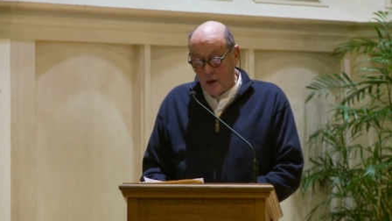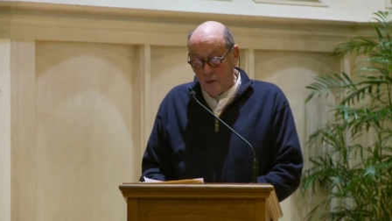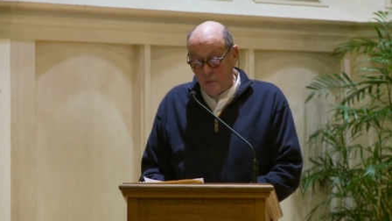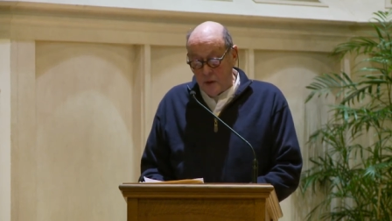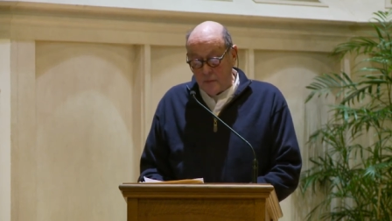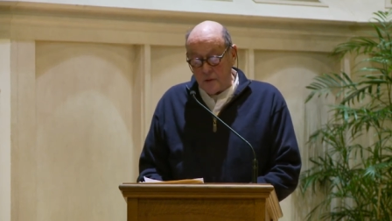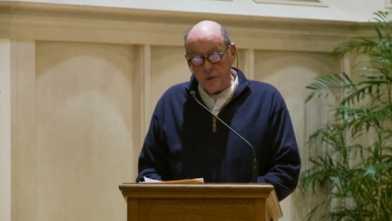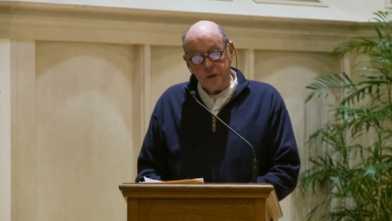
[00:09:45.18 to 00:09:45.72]

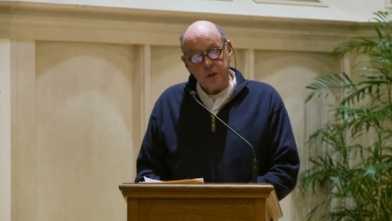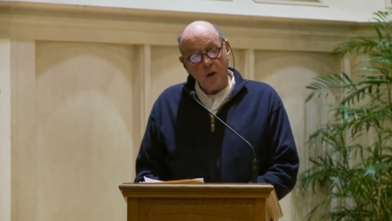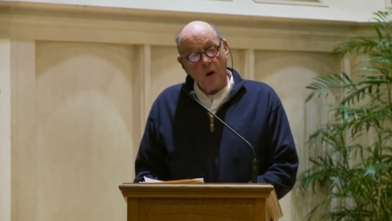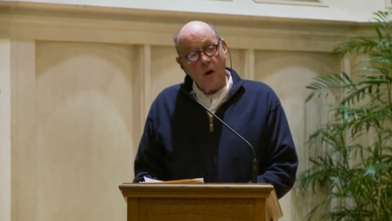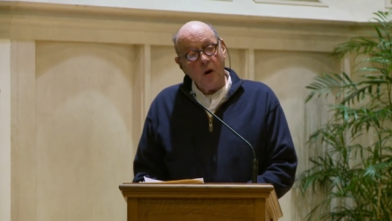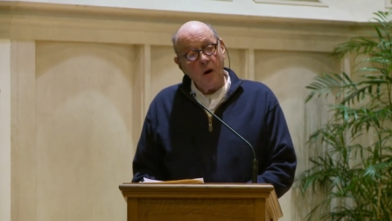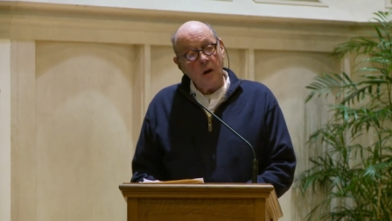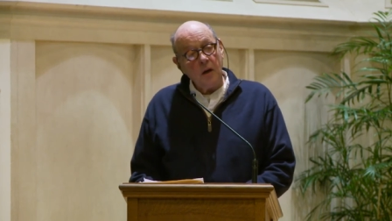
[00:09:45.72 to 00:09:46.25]
Rivers
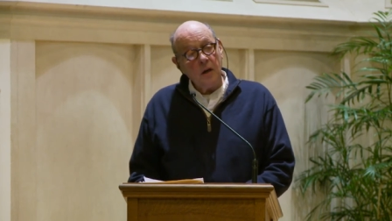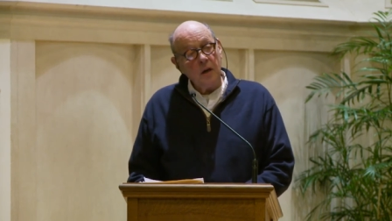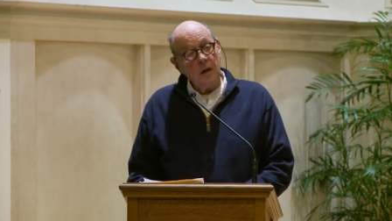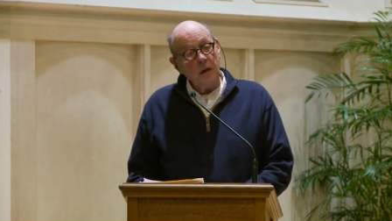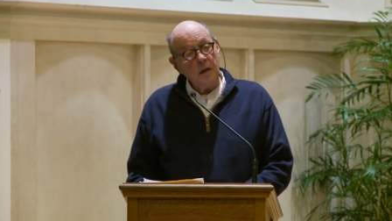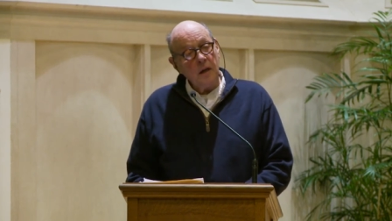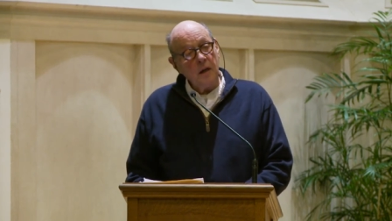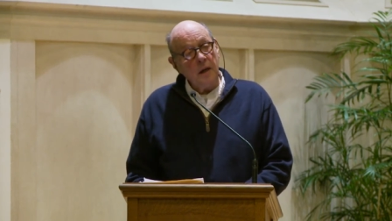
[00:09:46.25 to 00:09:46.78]

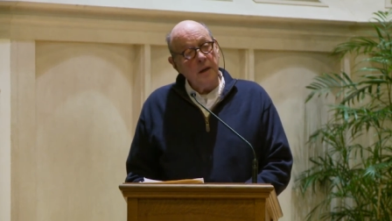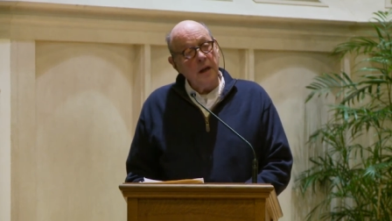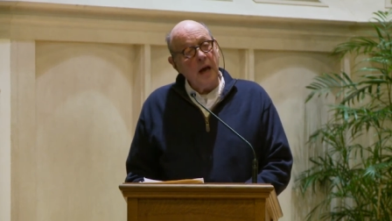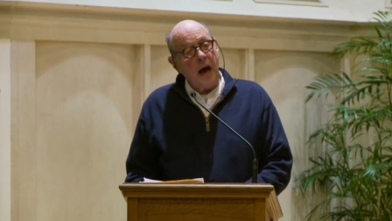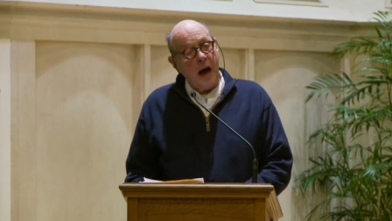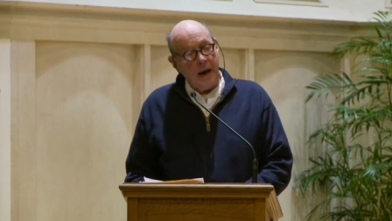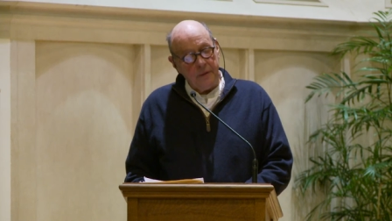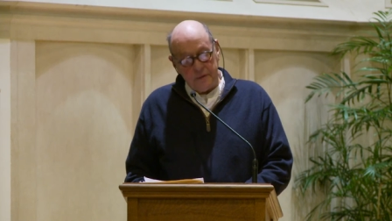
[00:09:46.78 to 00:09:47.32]
are
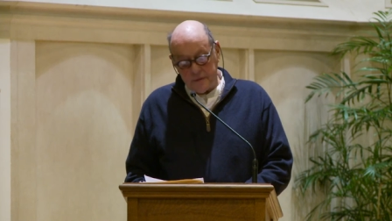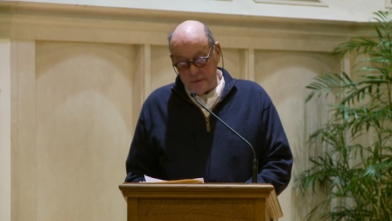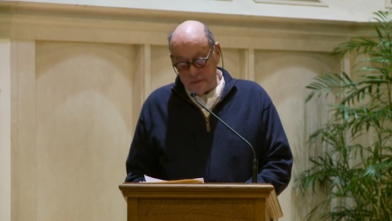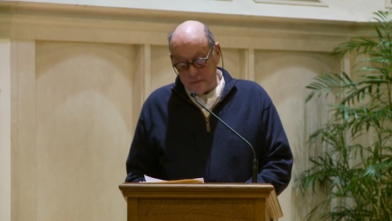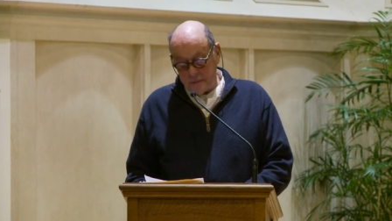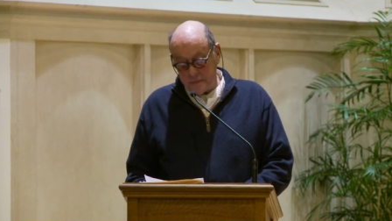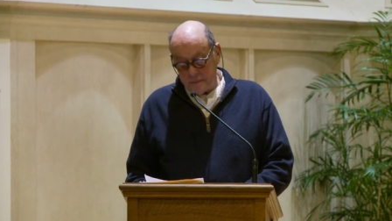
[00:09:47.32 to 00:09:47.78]
alive.